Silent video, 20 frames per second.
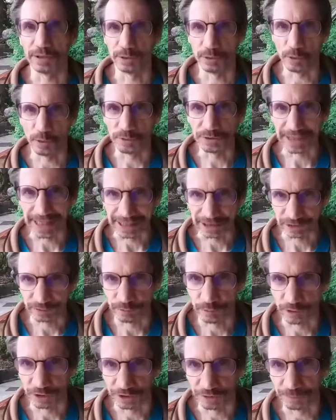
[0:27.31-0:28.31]
correct
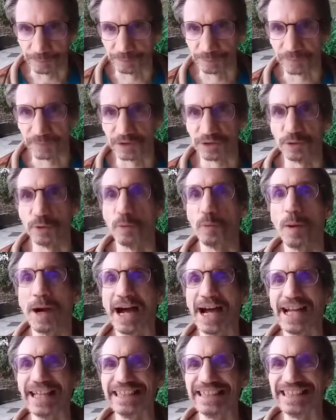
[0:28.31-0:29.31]
one. So
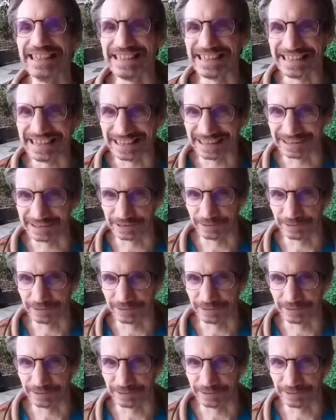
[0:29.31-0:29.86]
why is it?